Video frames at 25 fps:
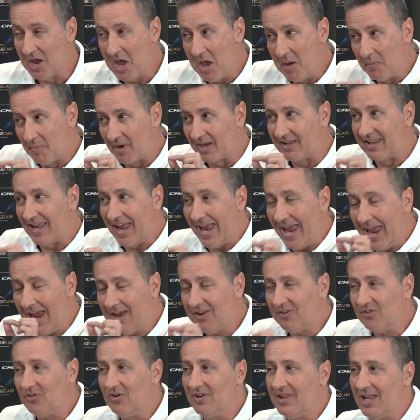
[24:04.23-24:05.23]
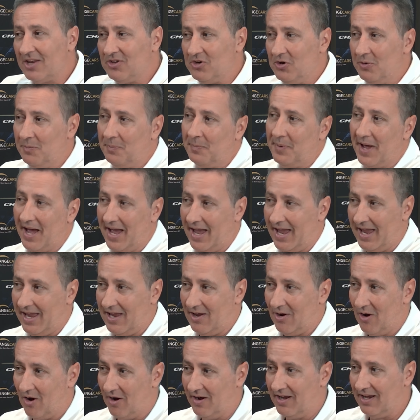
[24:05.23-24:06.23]
Yeah. But the extra that you pay
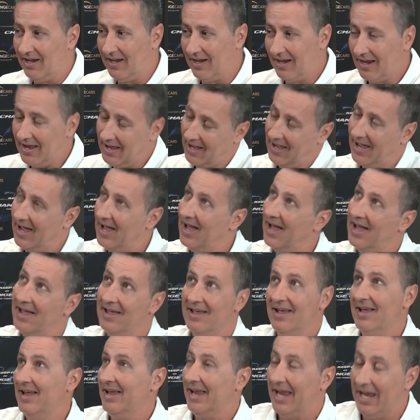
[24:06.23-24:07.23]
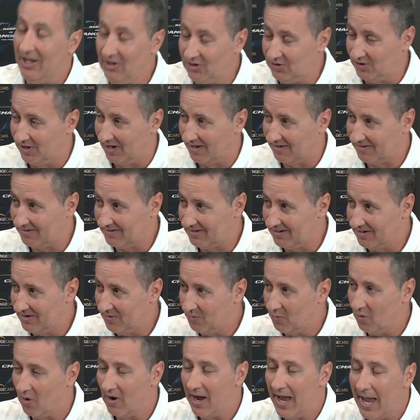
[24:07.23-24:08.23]
on interest
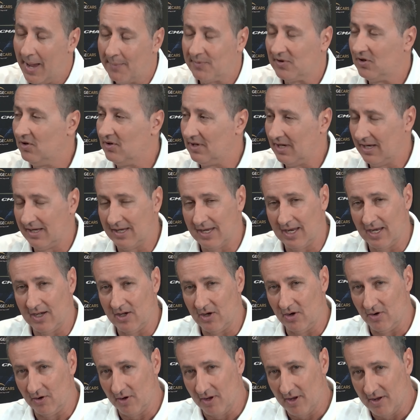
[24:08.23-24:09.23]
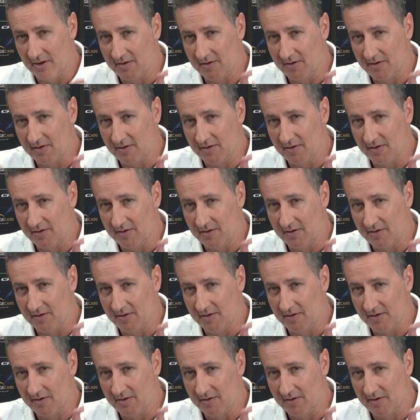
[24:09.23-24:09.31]
will absolutely kill you.